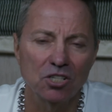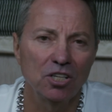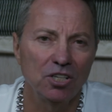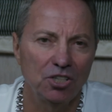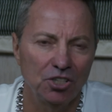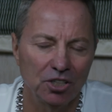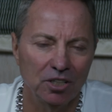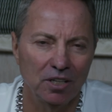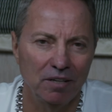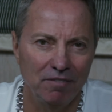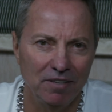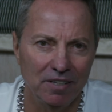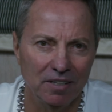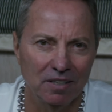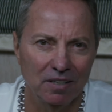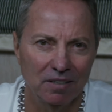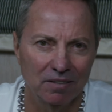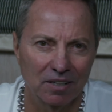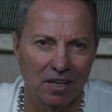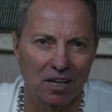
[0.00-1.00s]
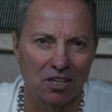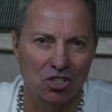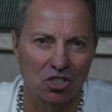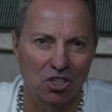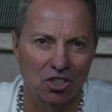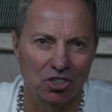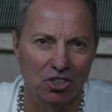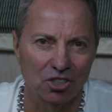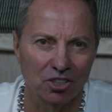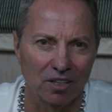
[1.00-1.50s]
each
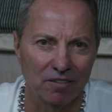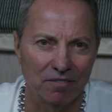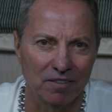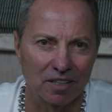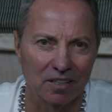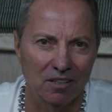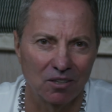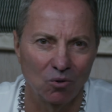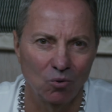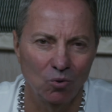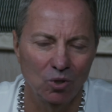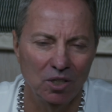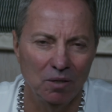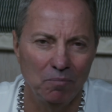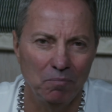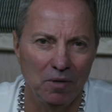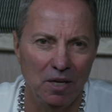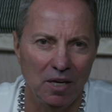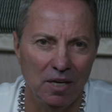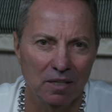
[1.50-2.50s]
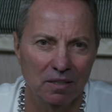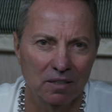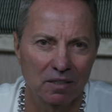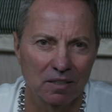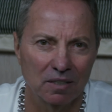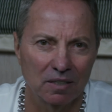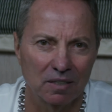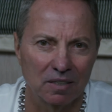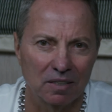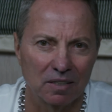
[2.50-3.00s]
person
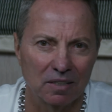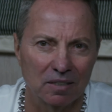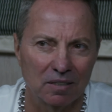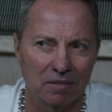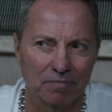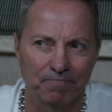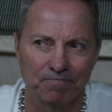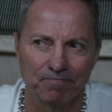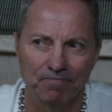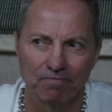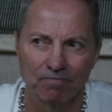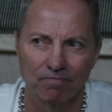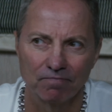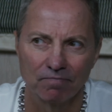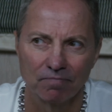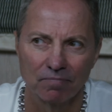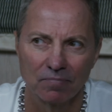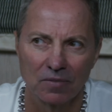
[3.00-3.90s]
has a